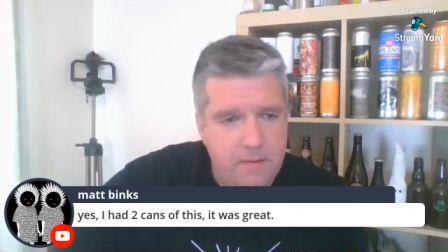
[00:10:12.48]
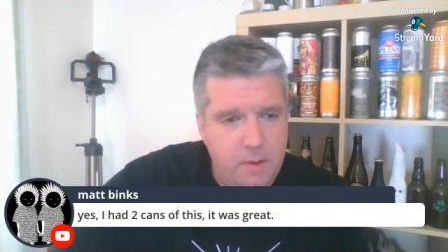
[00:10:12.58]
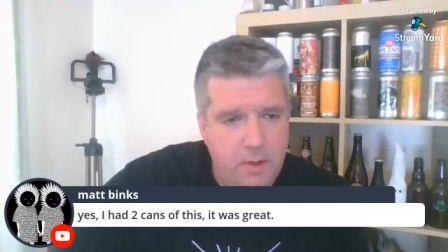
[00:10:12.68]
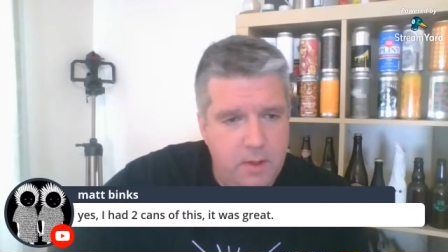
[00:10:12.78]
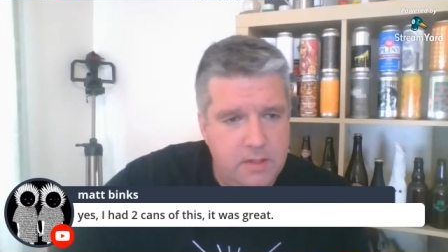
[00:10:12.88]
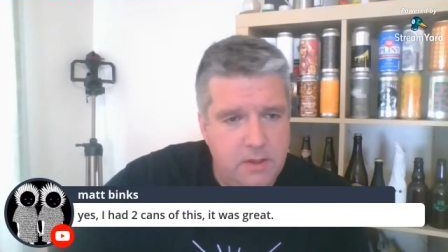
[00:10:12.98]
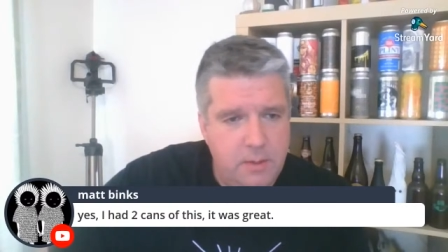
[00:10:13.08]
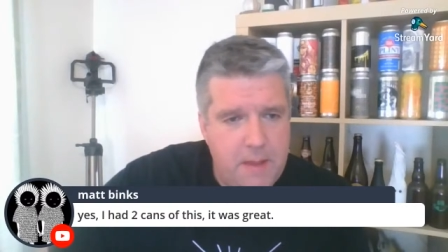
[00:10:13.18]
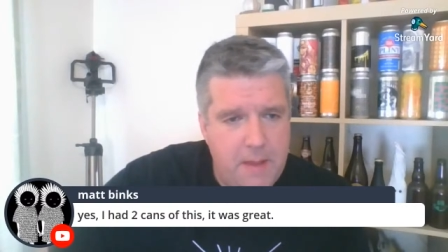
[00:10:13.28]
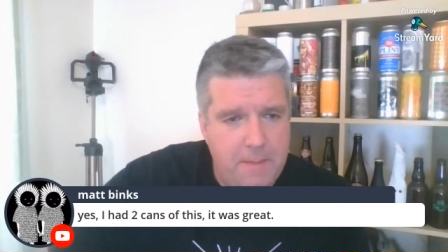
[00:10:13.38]
So we've got this.
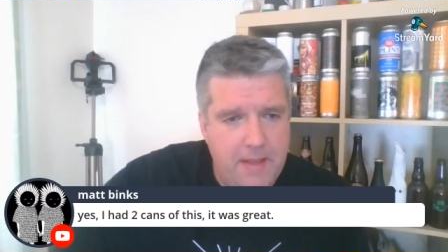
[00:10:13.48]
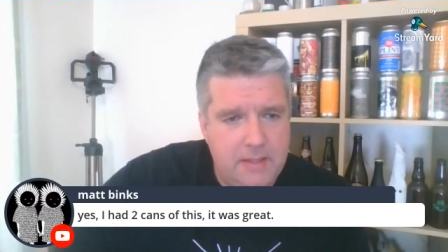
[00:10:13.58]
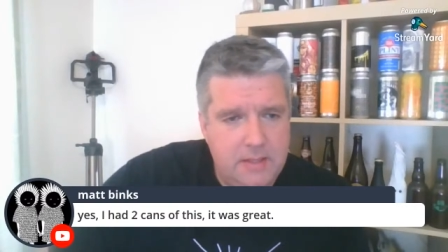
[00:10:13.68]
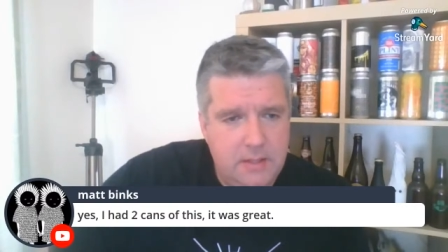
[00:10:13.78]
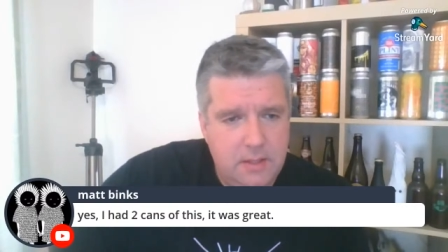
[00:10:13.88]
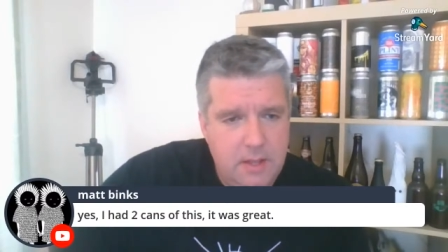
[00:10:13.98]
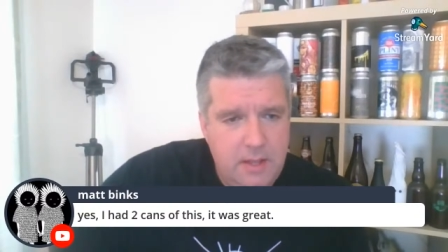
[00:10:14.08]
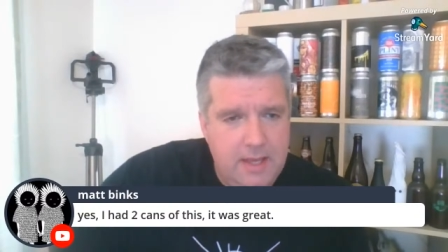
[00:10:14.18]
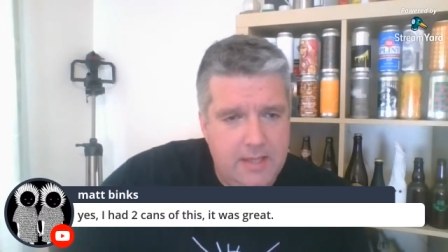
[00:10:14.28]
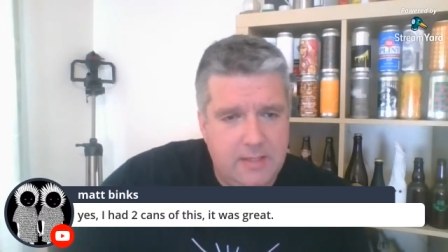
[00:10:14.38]
We've got Matt Binks.
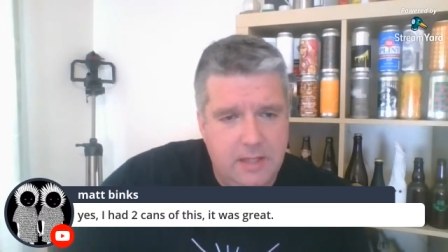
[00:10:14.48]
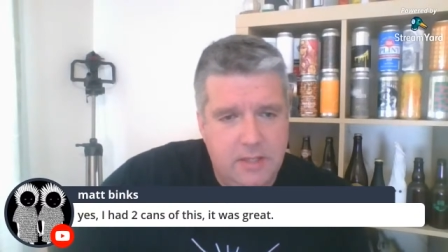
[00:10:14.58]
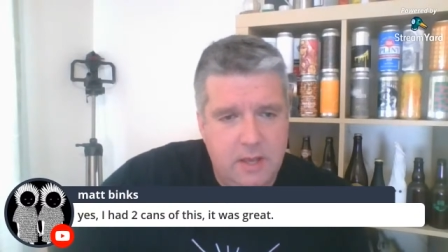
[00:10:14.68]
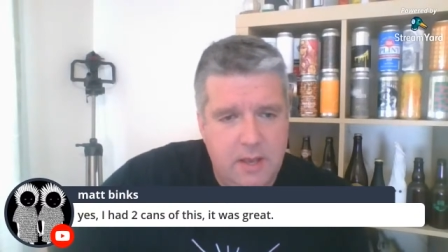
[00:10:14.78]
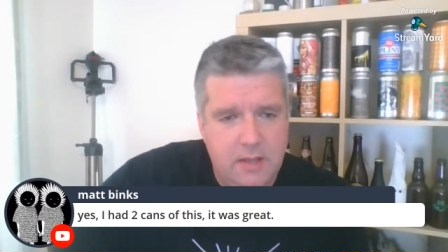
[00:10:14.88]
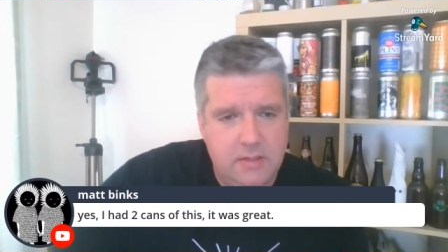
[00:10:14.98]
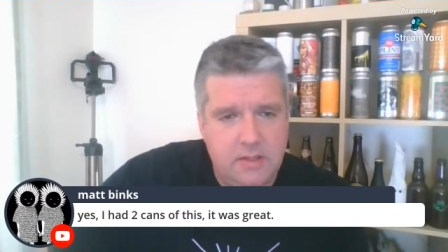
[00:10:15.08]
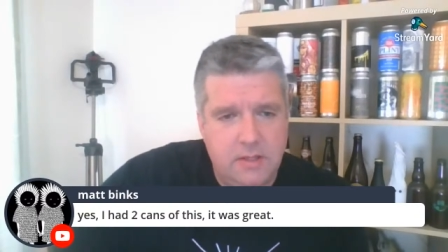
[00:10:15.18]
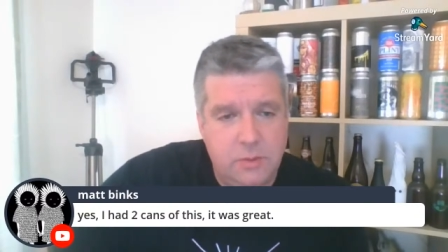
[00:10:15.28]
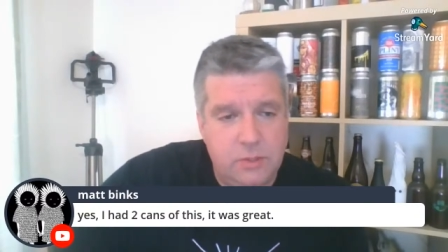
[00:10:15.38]
Yes, I had two cans of
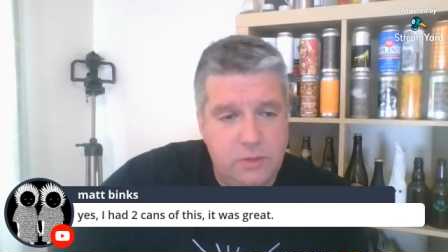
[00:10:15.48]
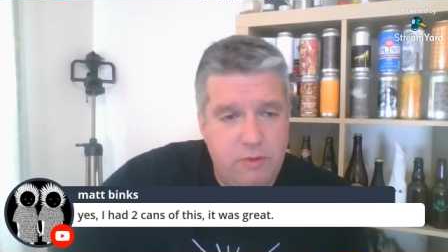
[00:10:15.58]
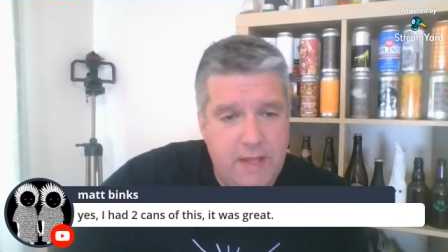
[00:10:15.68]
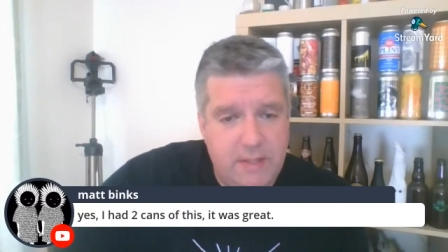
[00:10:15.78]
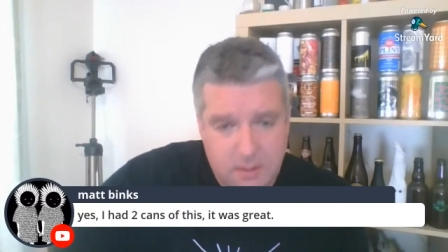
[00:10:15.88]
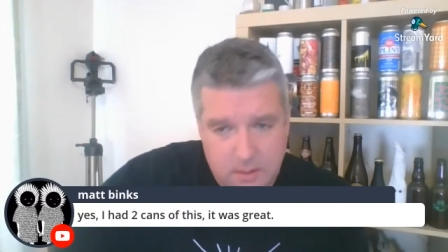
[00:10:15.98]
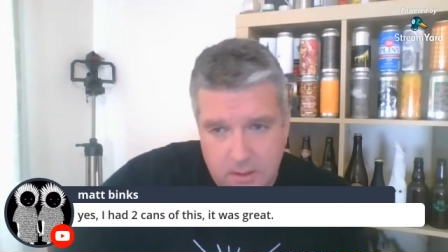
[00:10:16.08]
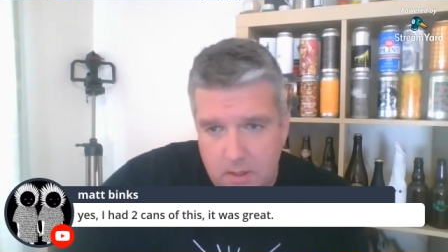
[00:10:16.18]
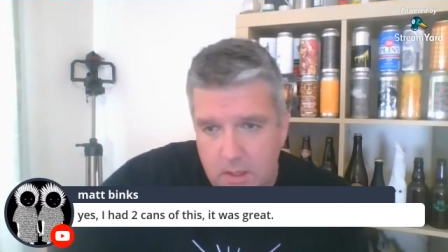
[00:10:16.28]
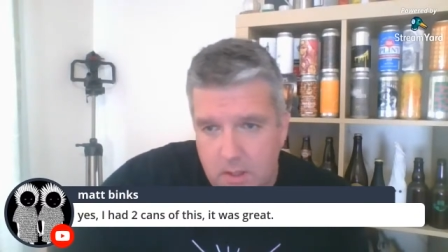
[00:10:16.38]
this. It was great.
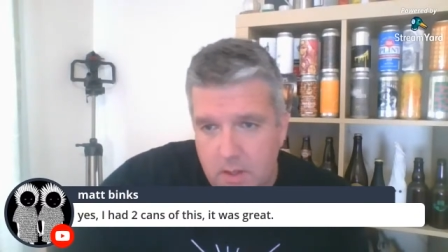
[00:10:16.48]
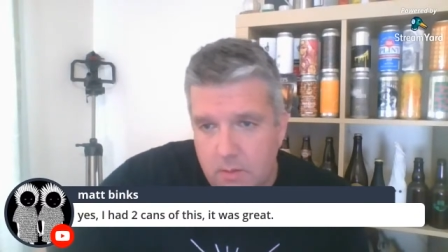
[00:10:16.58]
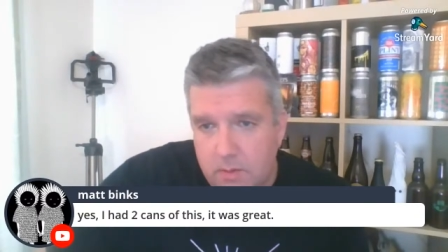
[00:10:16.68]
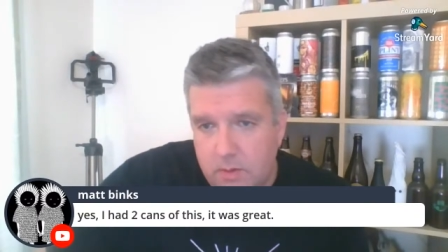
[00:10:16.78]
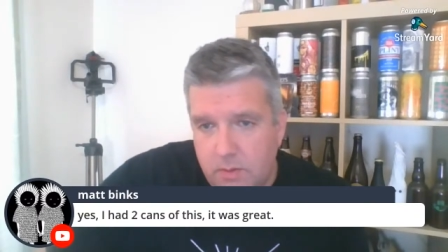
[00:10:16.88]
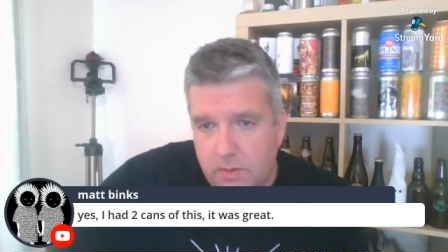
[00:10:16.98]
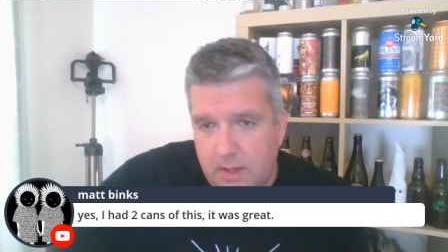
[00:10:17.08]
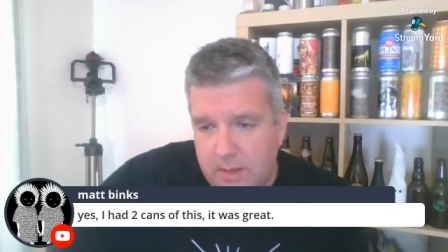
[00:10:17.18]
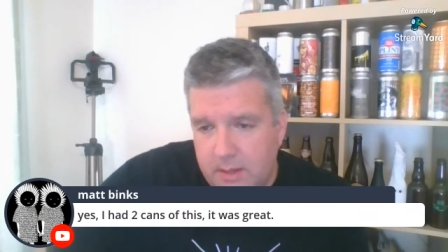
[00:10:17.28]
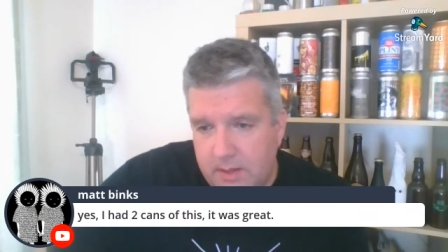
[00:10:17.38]
Show
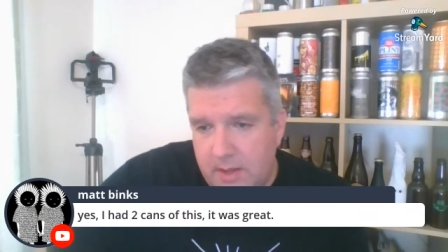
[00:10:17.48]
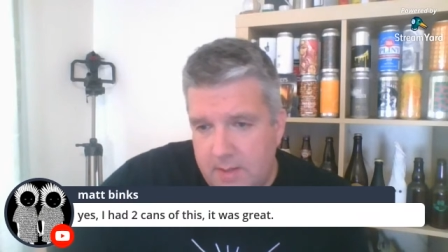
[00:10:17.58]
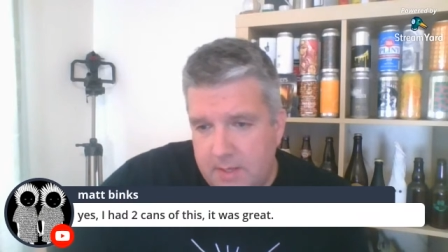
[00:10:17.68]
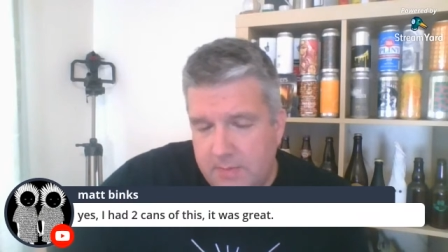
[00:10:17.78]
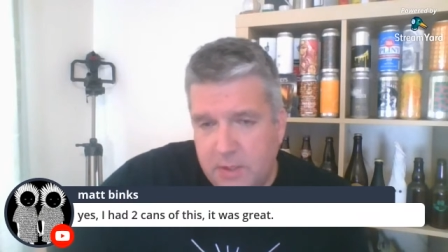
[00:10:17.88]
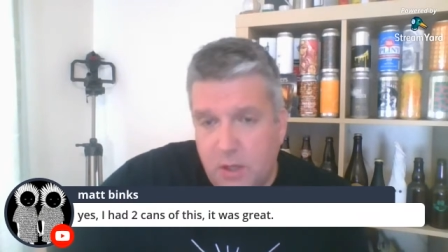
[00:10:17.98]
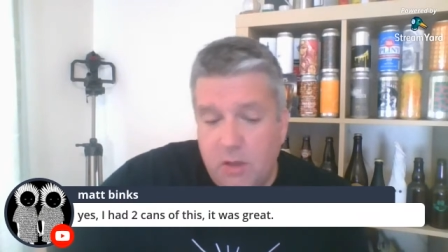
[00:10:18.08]
that then. 8 minutes past.